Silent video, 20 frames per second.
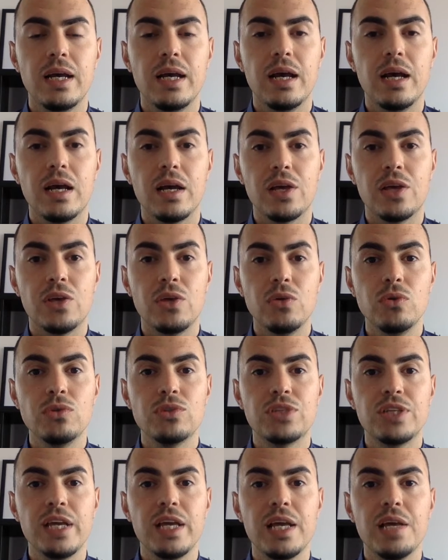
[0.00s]
A
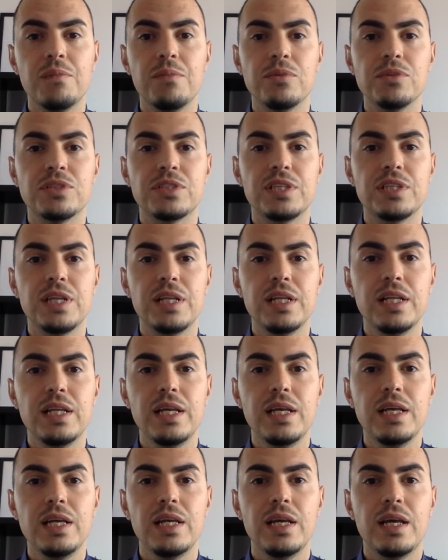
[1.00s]
huge game on
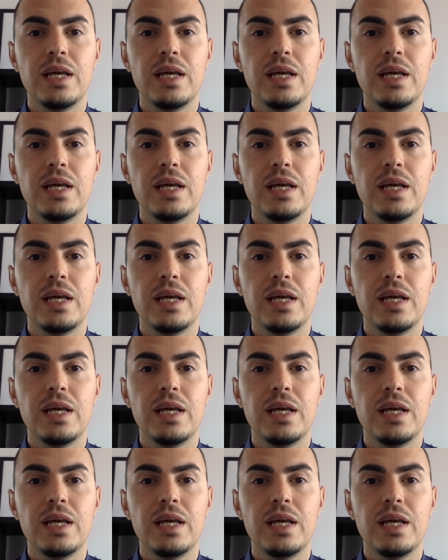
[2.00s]
Sunday